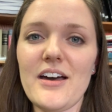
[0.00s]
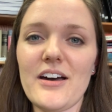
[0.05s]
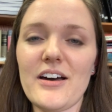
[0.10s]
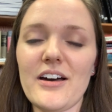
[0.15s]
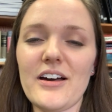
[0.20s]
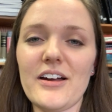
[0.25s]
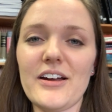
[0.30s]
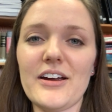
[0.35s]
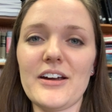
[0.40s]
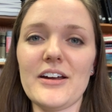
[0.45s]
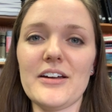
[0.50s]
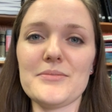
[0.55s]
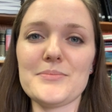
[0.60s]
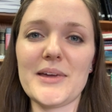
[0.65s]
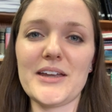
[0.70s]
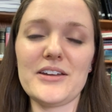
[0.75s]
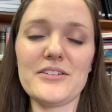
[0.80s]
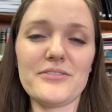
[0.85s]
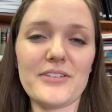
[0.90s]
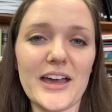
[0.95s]
our
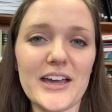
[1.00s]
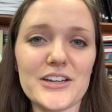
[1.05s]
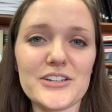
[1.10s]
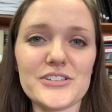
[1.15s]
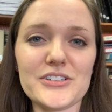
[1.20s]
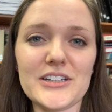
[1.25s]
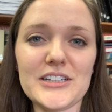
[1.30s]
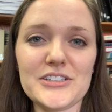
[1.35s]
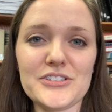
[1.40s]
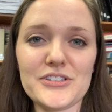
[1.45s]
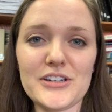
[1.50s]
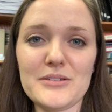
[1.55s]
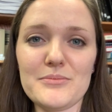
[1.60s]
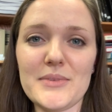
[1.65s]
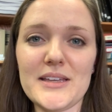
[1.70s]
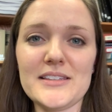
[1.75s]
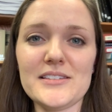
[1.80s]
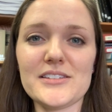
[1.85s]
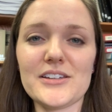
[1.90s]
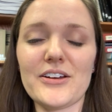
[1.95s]
manufacturing
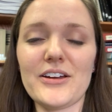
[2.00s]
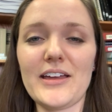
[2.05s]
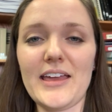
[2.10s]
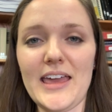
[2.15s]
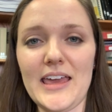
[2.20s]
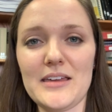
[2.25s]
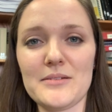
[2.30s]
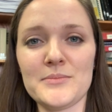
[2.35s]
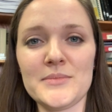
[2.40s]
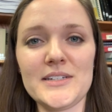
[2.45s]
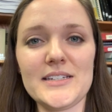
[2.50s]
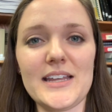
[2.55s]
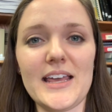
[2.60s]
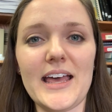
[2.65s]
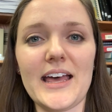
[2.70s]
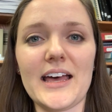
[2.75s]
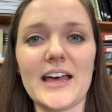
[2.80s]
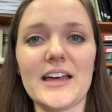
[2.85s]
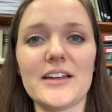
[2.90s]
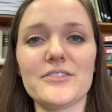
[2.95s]
treatments are aimed
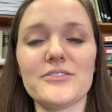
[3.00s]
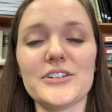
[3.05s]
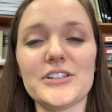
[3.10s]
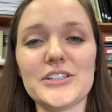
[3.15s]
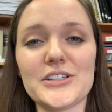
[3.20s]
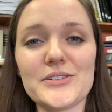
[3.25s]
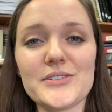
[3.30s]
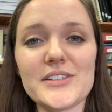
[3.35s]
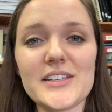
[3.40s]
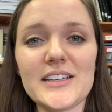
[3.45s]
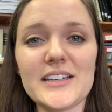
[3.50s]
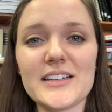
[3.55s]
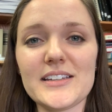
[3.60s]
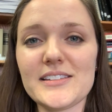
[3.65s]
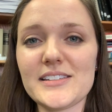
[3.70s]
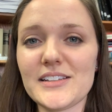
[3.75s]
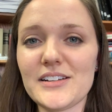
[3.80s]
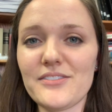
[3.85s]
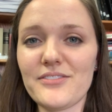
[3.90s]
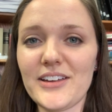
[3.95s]
at reducing
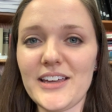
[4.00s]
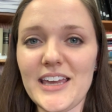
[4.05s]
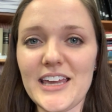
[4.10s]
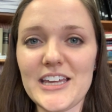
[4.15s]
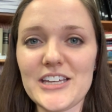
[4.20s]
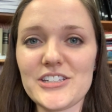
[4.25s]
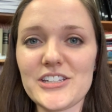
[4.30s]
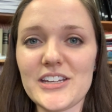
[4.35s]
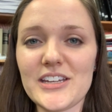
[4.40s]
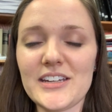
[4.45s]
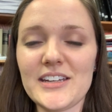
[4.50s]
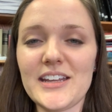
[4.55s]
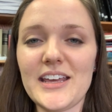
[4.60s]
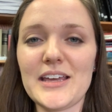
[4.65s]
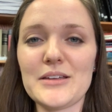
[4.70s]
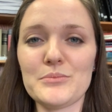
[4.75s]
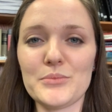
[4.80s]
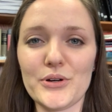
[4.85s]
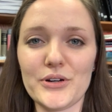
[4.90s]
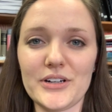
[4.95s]
acidification
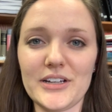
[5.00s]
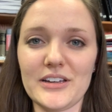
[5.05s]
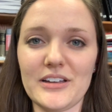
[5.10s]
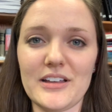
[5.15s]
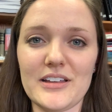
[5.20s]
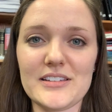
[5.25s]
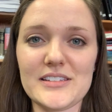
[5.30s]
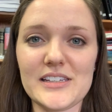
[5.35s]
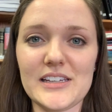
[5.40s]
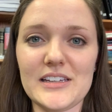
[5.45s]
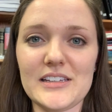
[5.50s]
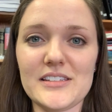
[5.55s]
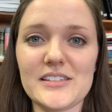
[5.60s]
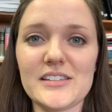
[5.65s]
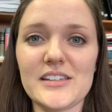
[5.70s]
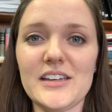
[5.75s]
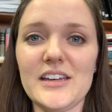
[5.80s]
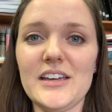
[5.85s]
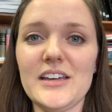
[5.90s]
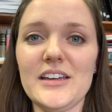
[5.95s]
and proteolysis
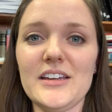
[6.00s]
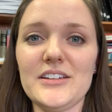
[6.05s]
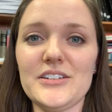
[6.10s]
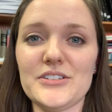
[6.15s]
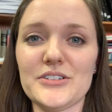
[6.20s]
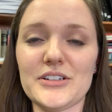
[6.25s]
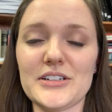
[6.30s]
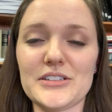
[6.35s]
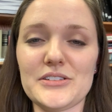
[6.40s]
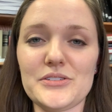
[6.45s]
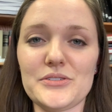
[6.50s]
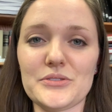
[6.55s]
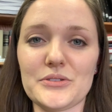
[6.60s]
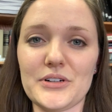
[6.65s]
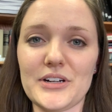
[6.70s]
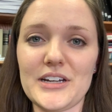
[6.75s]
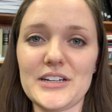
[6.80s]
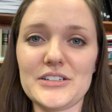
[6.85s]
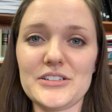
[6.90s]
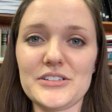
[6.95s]
during
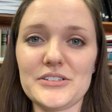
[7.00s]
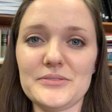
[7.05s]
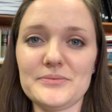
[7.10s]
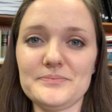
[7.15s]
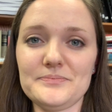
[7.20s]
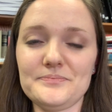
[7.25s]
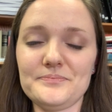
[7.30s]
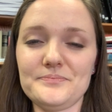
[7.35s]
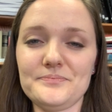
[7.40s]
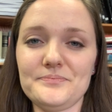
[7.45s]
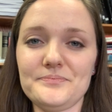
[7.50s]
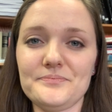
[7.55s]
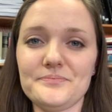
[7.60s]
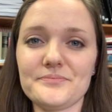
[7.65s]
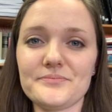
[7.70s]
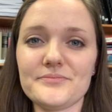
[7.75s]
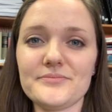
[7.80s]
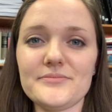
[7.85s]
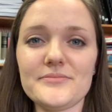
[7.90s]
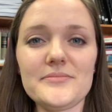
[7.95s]
storage.
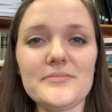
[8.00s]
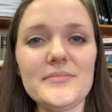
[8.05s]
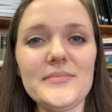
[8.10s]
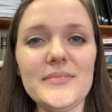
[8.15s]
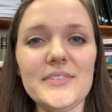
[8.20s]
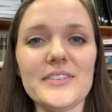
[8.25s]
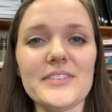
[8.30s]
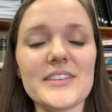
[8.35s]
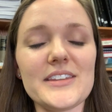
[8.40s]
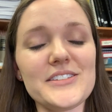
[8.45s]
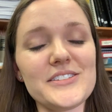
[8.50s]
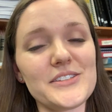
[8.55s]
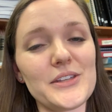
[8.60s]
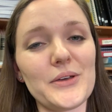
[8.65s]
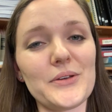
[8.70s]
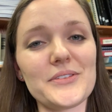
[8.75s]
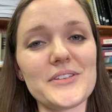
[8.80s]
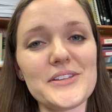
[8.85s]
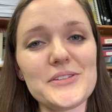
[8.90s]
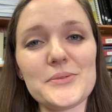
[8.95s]

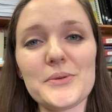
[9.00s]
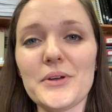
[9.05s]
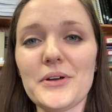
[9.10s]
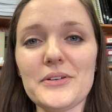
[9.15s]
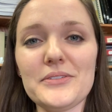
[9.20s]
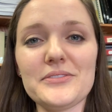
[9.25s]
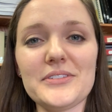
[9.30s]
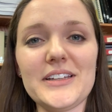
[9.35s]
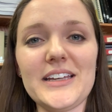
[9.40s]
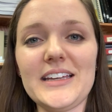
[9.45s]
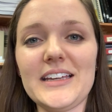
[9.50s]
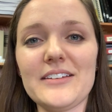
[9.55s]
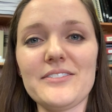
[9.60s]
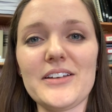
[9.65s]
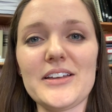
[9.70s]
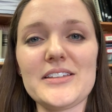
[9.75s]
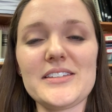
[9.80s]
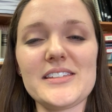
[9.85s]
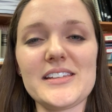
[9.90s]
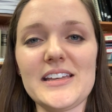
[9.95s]
So this will hopefully give
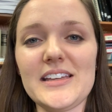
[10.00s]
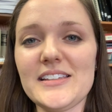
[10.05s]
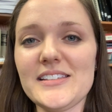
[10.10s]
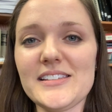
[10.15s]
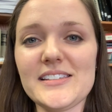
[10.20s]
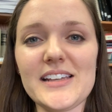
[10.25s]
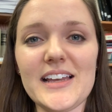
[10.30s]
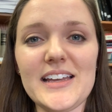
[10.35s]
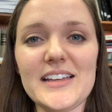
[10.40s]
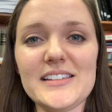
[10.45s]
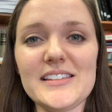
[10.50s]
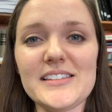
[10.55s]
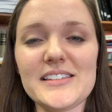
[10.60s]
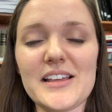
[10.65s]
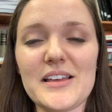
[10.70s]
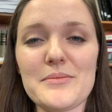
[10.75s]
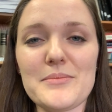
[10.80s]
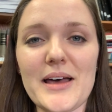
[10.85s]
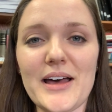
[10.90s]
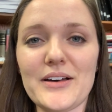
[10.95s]
us insights
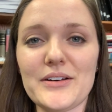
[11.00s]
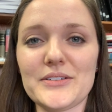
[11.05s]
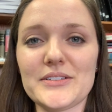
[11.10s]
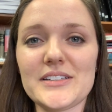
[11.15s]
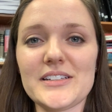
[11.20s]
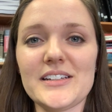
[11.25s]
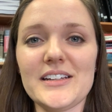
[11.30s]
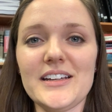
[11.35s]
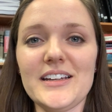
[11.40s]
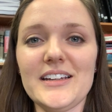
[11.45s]
about